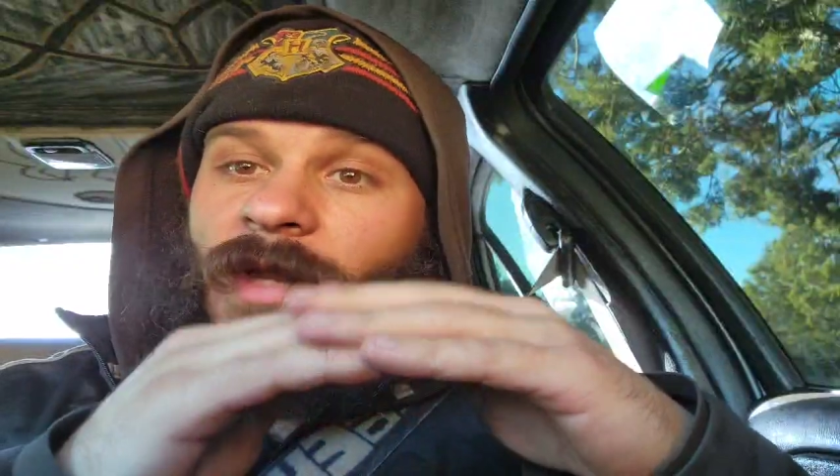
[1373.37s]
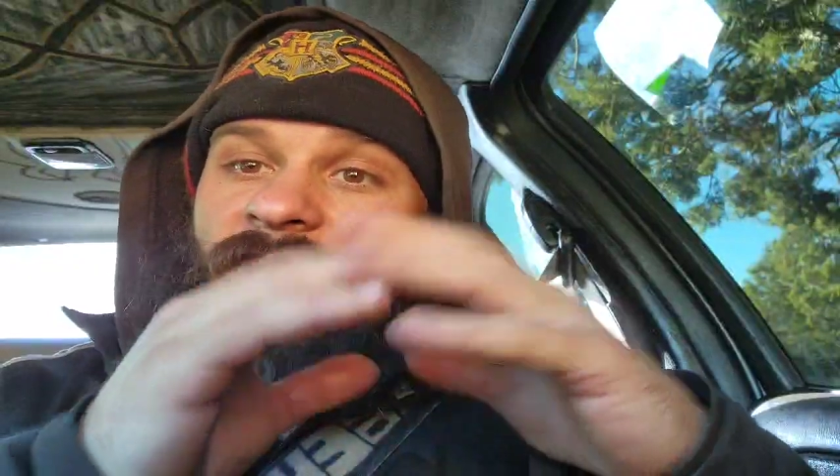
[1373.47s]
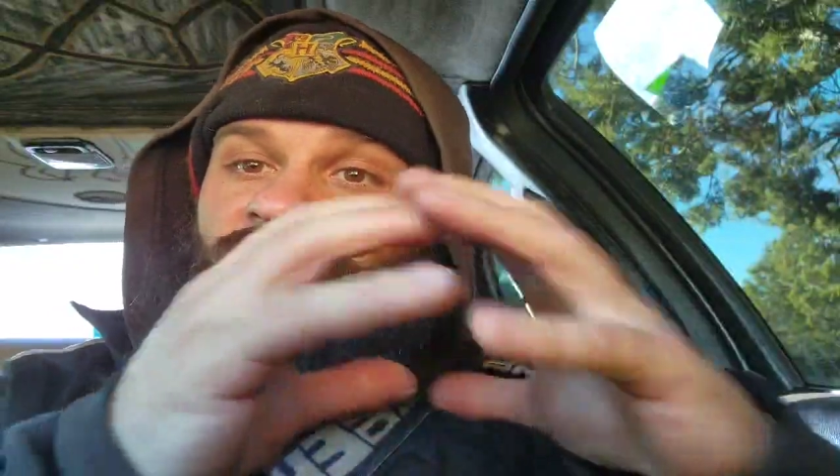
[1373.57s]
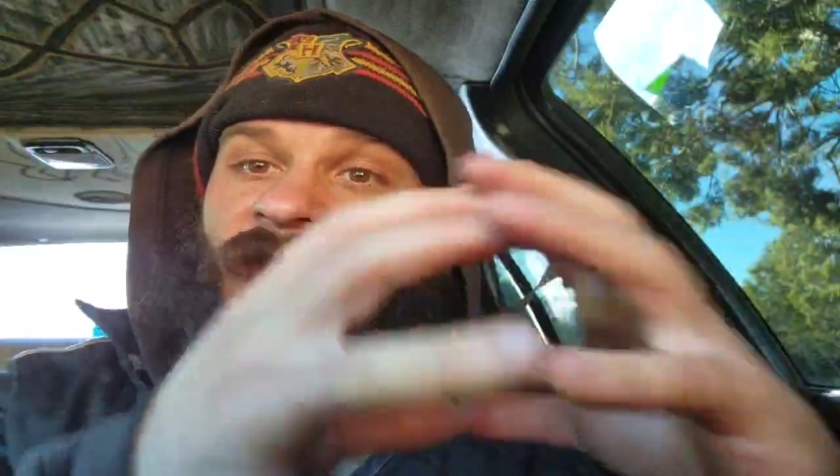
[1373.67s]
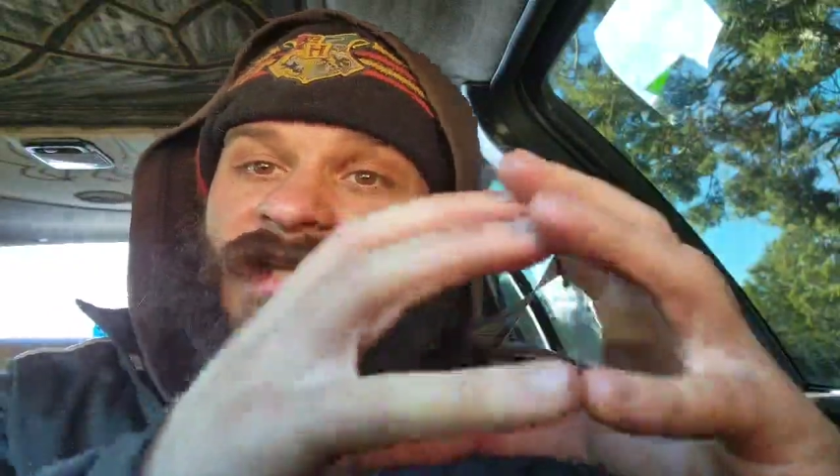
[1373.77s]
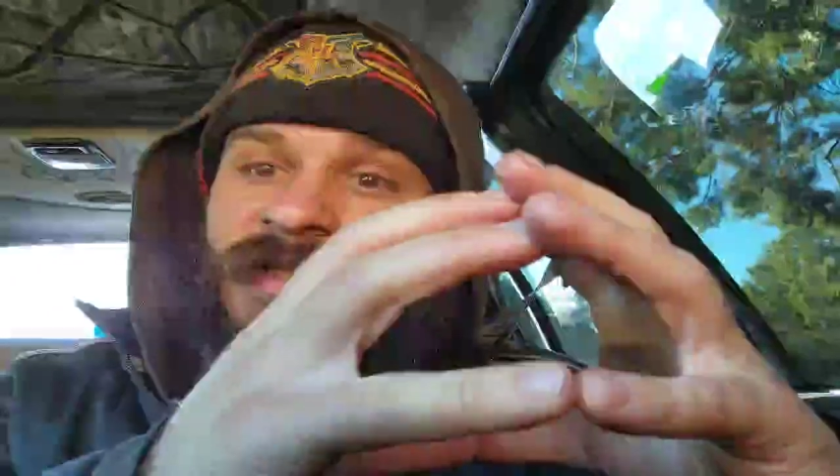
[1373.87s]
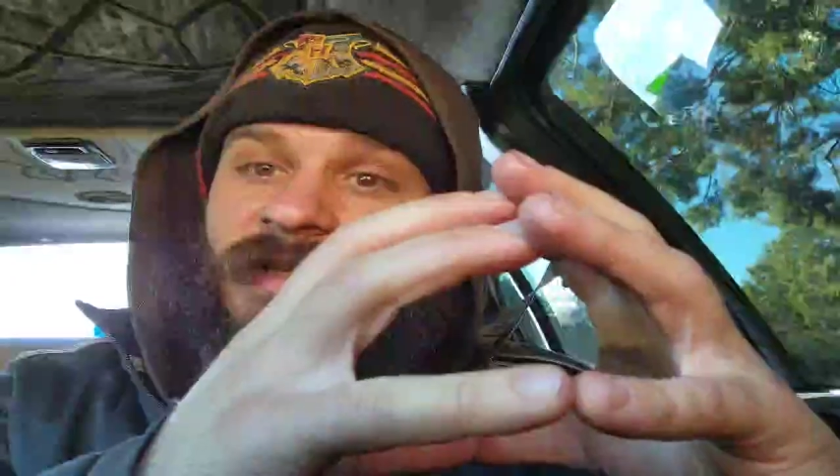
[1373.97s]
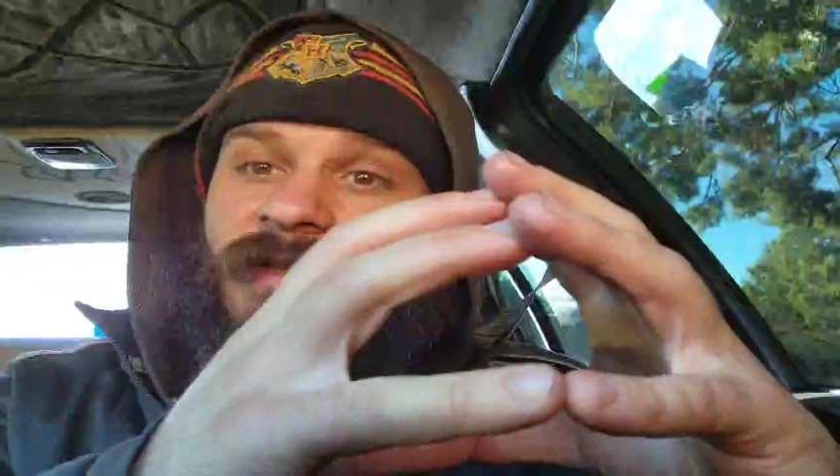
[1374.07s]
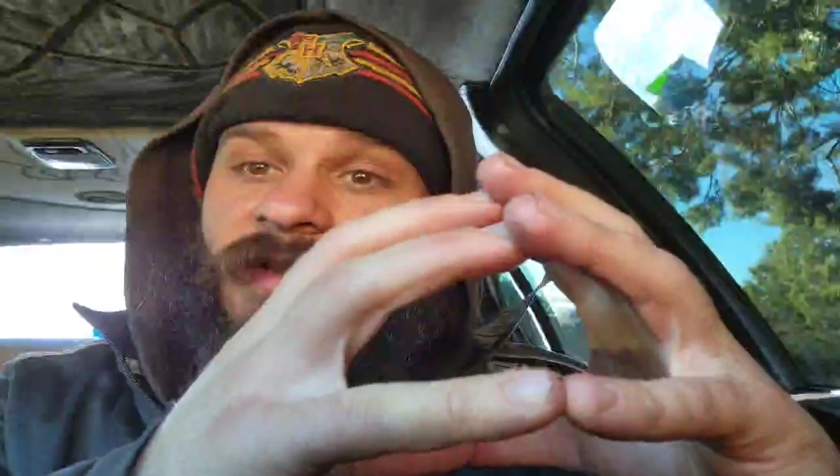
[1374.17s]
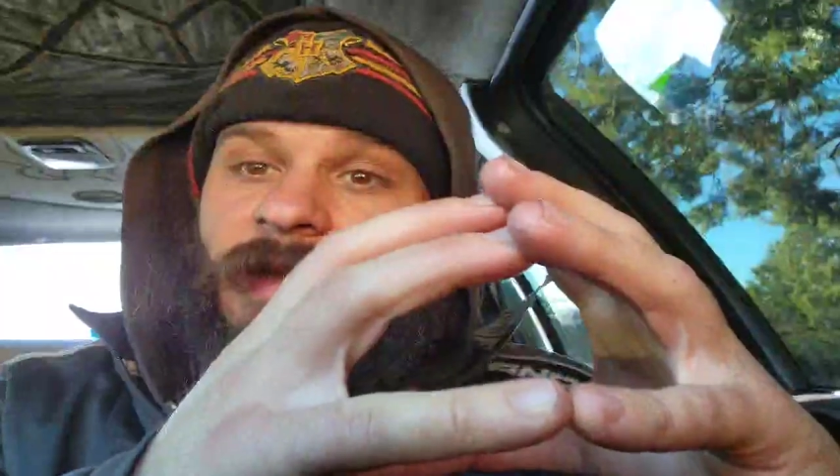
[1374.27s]
invest
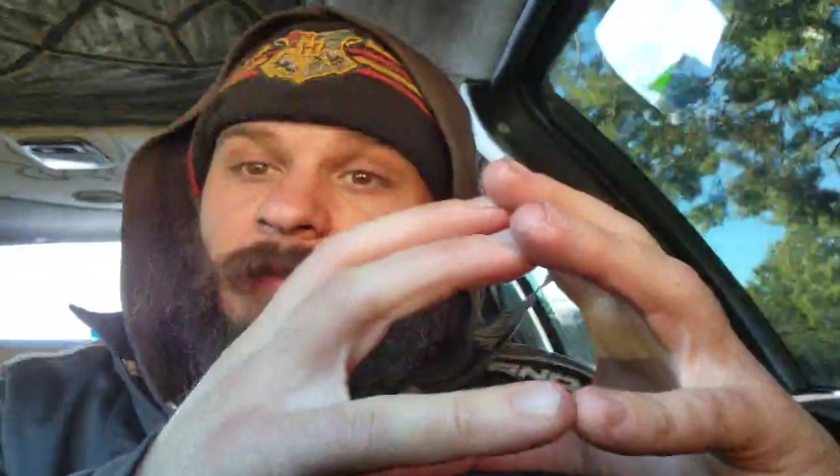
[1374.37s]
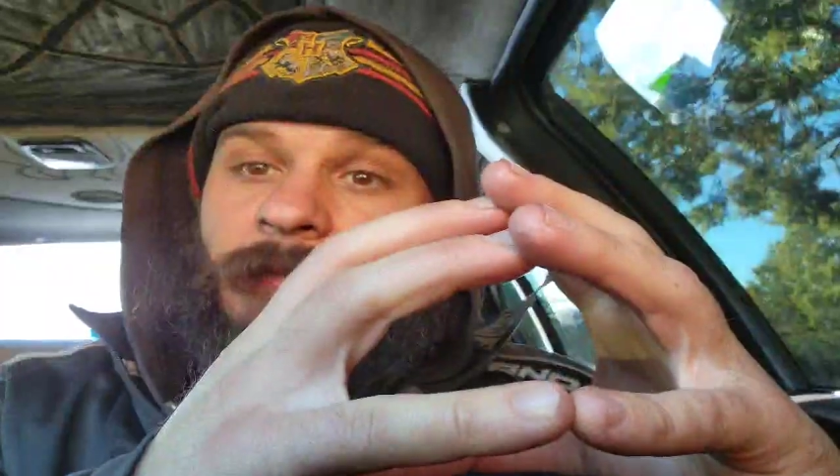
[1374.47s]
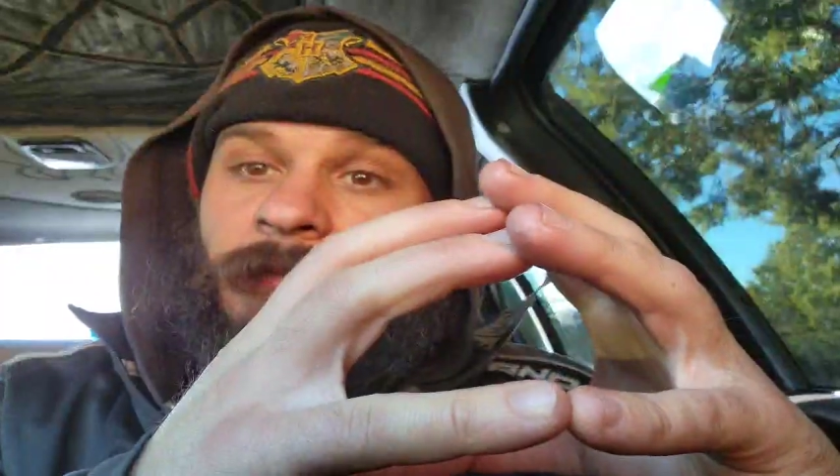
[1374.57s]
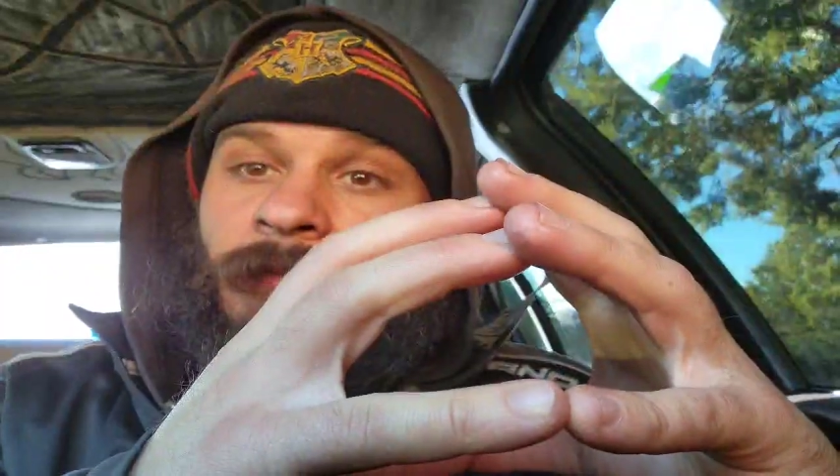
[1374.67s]
into them,